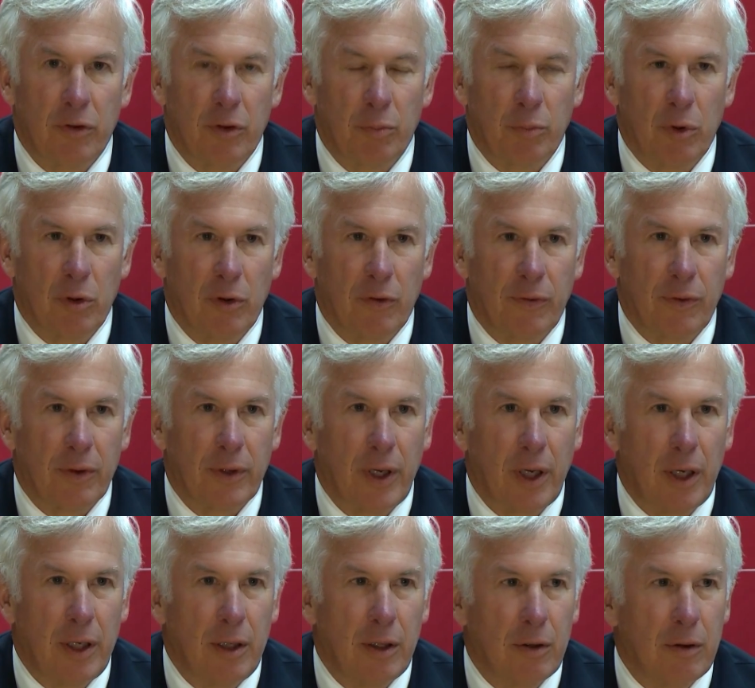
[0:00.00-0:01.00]
It's a beautiful
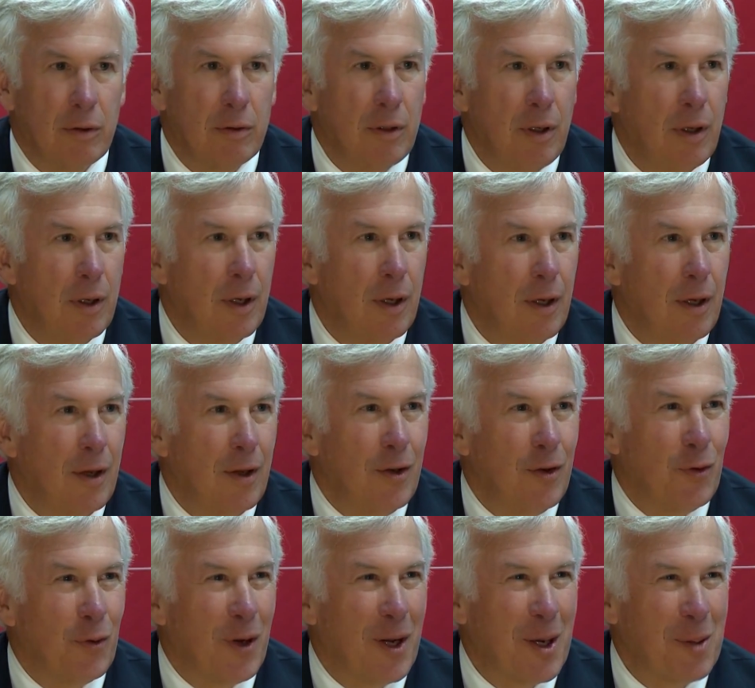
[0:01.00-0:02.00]
day here in
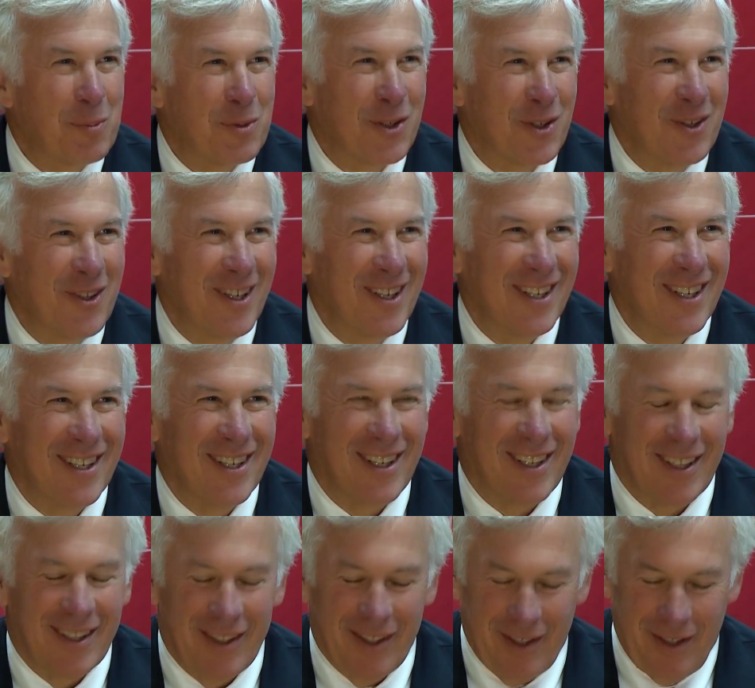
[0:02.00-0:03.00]
New Hampshire,
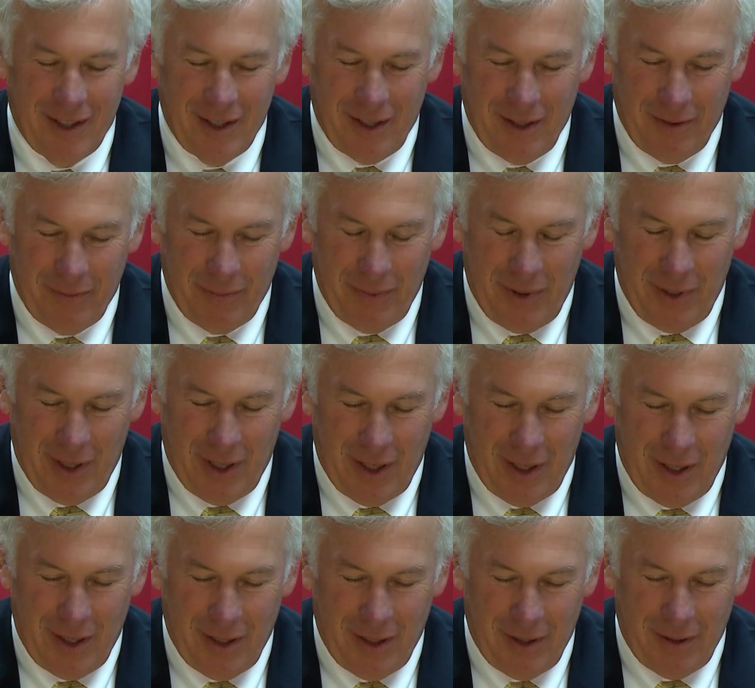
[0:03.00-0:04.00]
and uh,
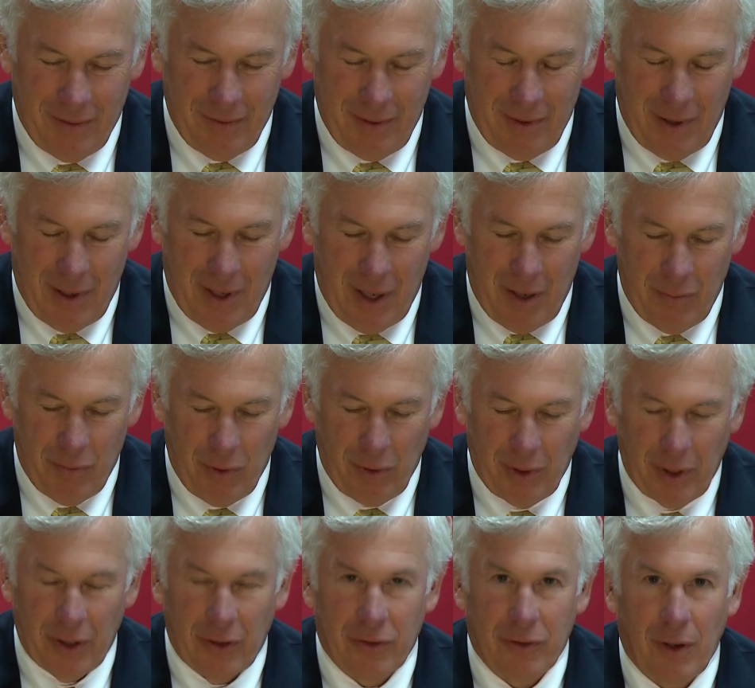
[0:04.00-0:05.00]
uh, I'm
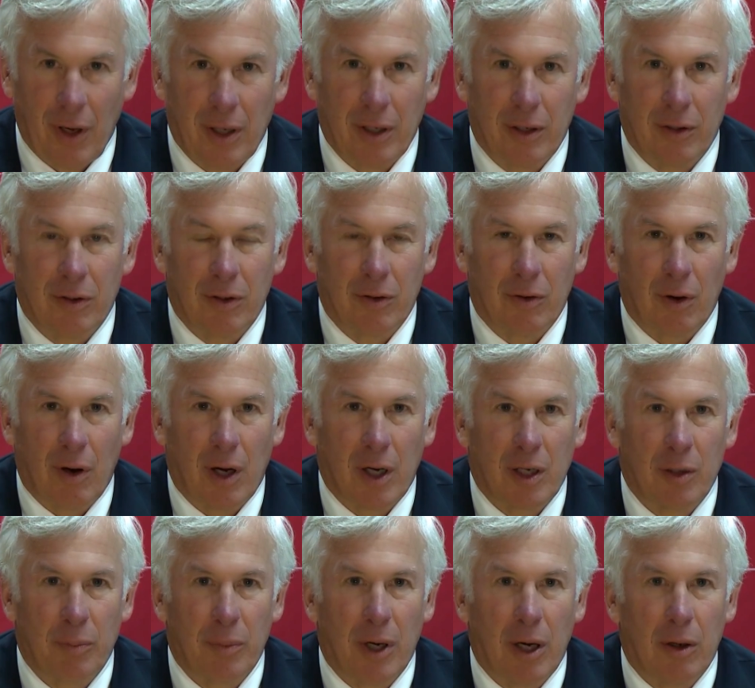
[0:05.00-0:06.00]
really excited to
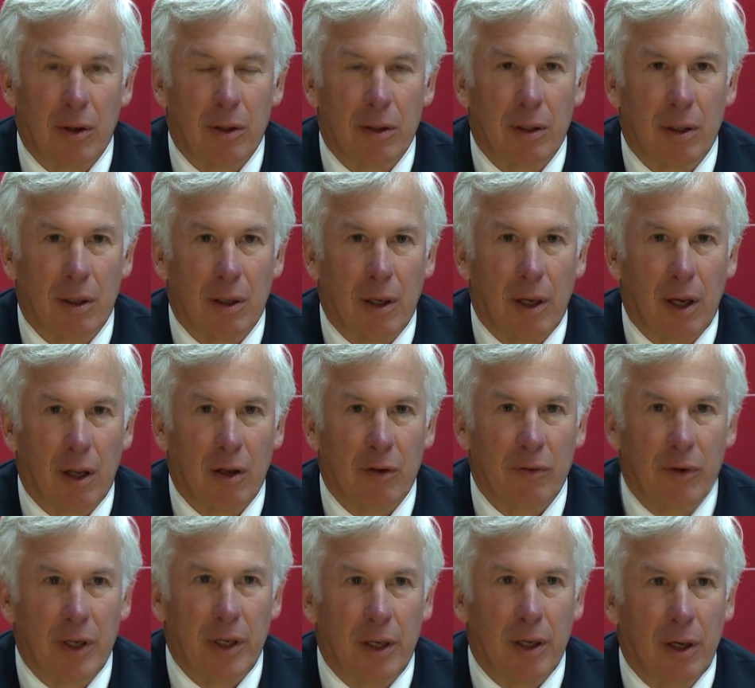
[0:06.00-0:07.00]
talk about uh,
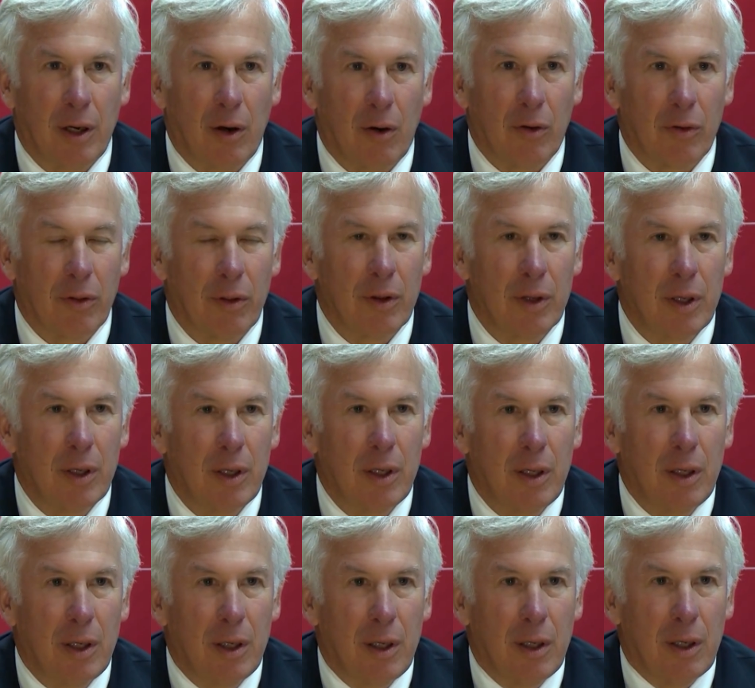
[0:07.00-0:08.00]
Elevate Health.
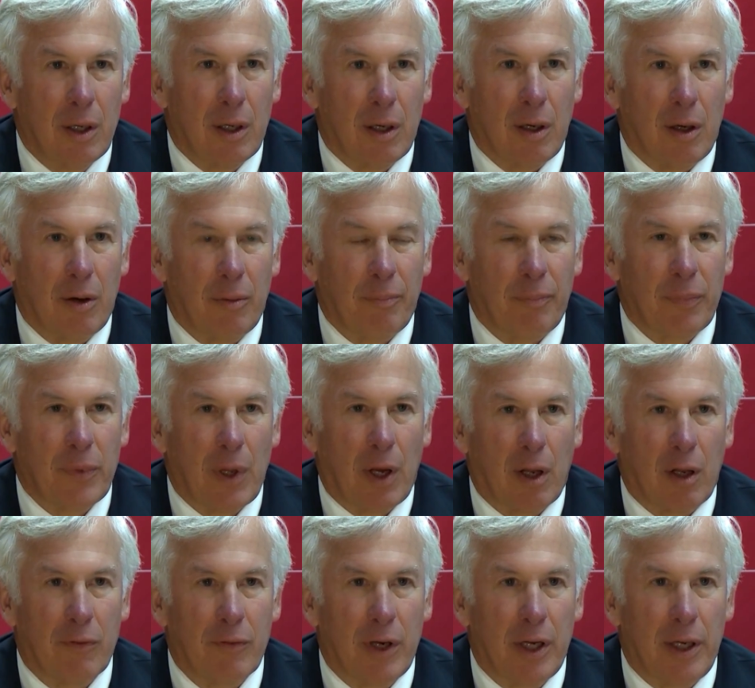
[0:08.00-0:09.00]
Um,
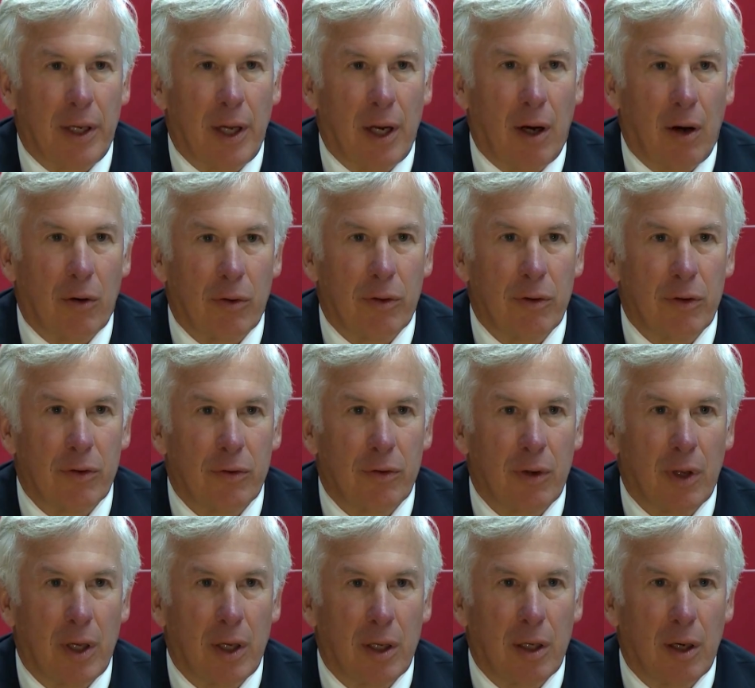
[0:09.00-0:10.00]
Elevate Health
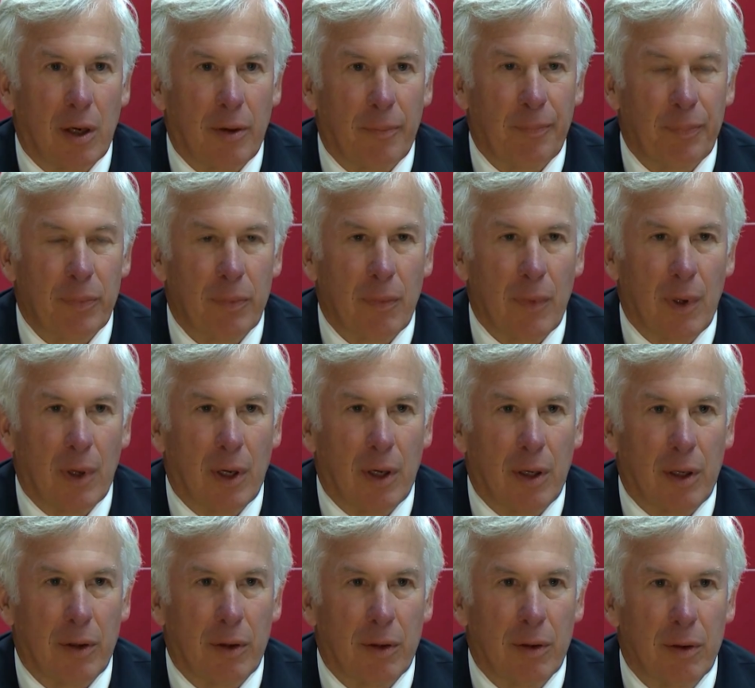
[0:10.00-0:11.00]
is a uh,
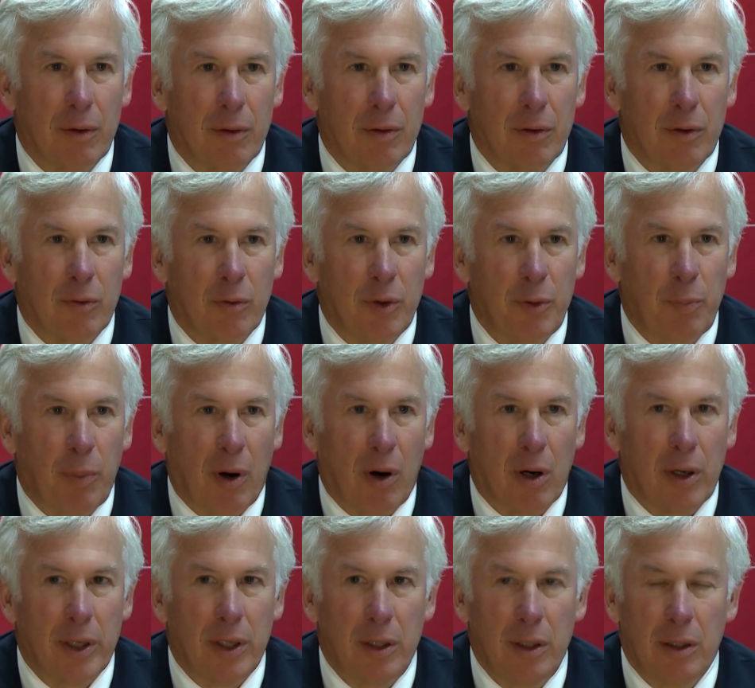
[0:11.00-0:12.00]
uh,
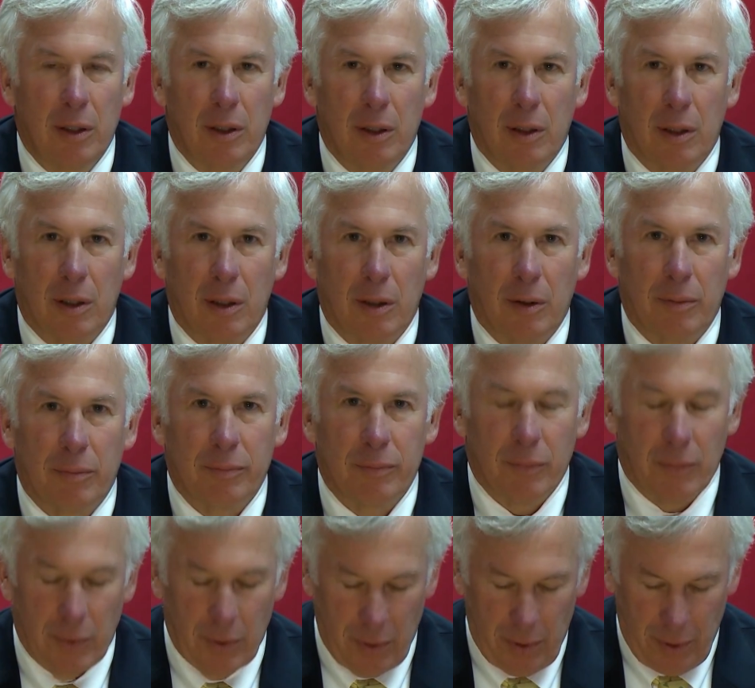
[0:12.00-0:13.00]
three-party um,
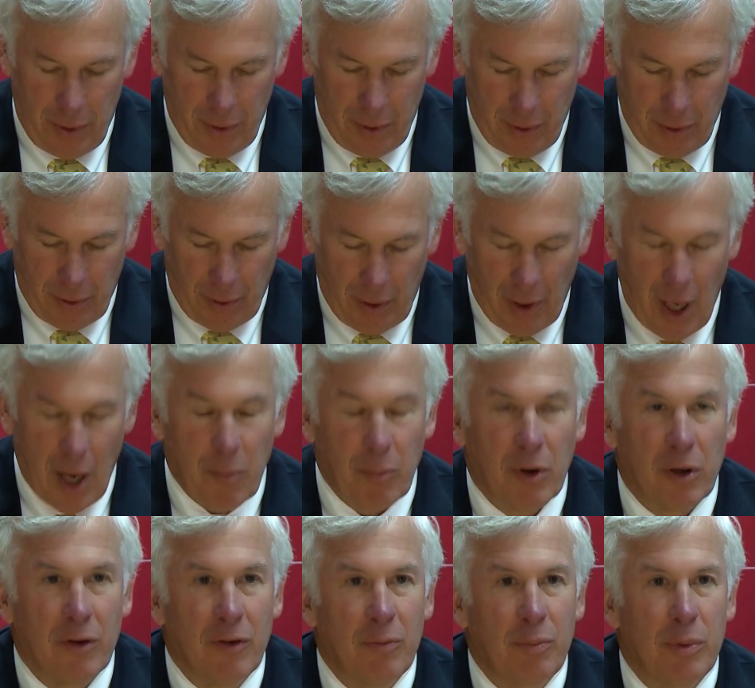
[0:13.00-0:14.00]

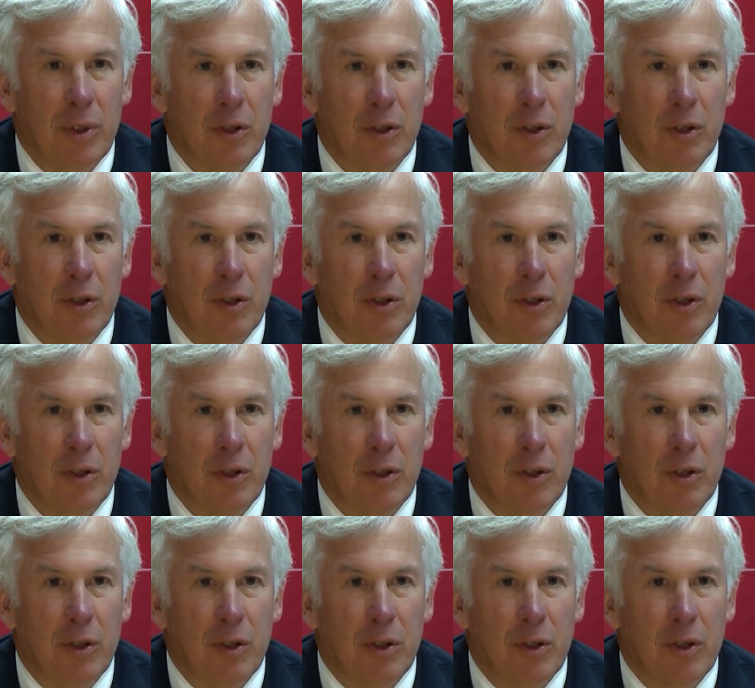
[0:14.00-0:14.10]
collaborative